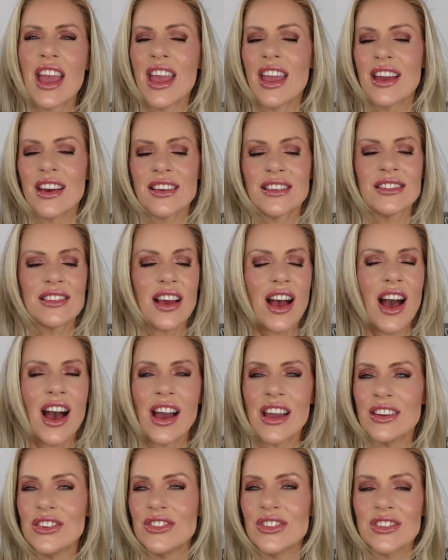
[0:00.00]
And
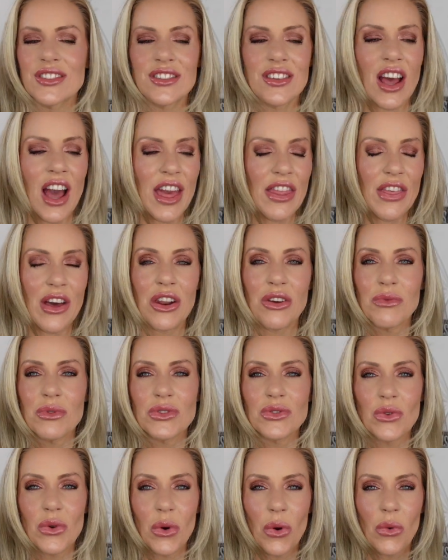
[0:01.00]
I just, I thought it
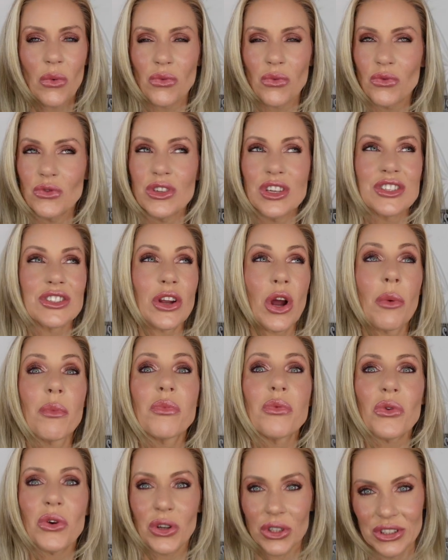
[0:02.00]
was just a
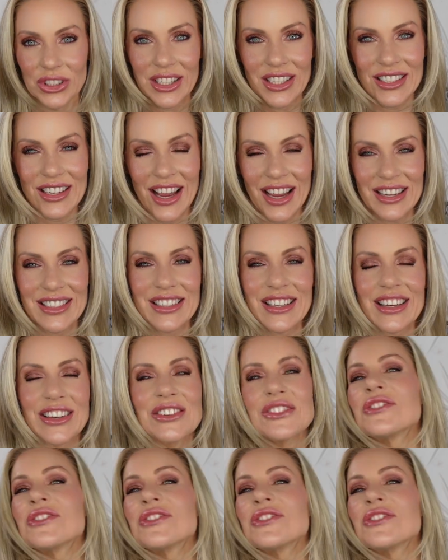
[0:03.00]
brilliant idea.